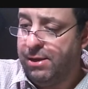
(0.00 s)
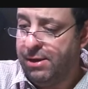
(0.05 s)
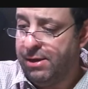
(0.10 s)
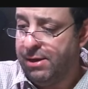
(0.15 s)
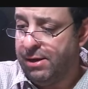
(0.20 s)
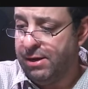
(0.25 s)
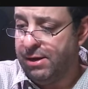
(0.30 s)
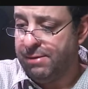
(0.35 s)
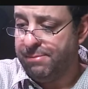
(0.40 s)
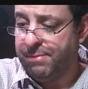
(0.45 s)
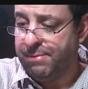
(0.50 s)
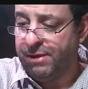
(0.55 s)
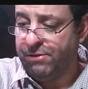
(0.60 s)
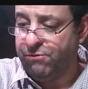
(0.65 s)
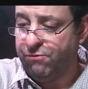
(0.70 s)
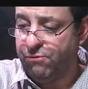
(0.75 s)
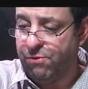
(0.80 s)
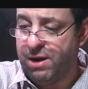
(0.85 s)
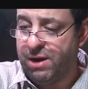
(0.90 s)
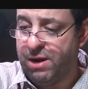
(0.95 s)
on my
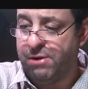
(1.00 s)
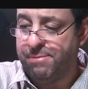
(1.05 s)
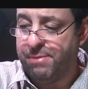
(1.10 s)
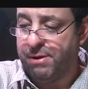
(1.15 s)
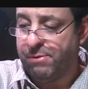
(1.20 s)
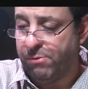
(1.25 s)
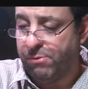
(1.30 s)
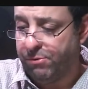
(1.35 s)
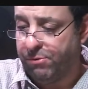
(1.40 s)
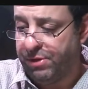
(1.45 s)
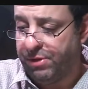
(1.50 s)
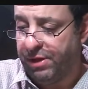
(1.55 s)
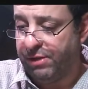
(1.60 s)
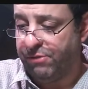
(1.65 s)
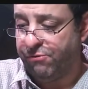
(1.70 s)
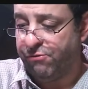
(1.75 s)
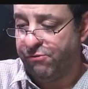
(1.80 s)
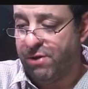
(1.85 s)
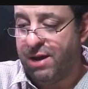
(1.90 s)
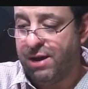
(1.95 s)
dryer, my rotating
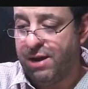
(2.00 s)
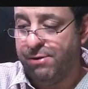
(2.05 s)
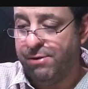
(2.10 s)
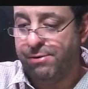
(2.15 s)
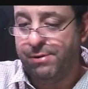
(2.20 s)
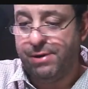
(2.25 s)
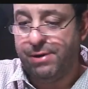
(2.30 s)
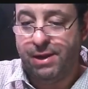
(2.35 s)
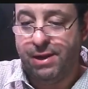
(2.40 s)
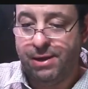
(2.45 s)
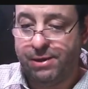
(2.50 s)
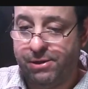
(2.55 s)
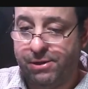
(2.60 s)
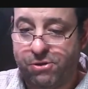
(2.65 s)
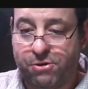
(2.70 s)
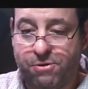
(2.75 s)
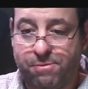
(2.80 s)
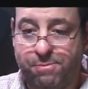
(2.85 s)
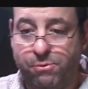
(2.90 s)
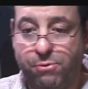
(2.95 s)
dryer, and it
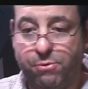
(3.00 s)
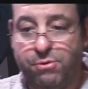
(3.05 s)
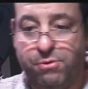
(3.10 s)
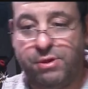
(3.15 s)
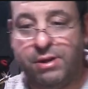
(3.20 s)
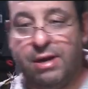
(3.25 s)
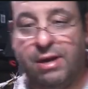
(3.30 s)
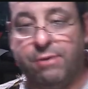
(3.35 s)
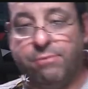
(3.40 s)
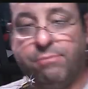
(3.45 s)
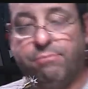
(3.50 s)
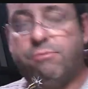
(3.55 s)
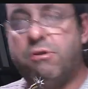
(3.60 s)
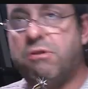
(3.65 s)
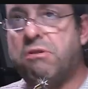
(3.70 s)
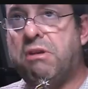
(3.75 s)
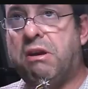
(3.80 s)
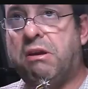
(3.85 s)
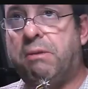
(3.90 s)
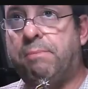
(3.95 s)
smooths it out
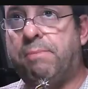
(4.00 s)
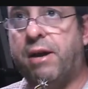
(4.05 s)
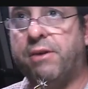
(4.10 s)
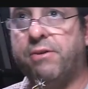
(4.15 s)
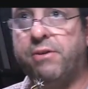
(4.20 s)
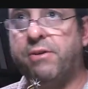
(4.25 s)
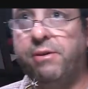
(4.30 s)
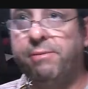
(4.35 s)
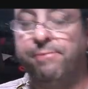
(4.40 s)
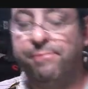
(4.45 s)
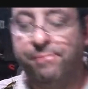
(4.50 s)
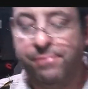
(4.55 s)
just like epoxy.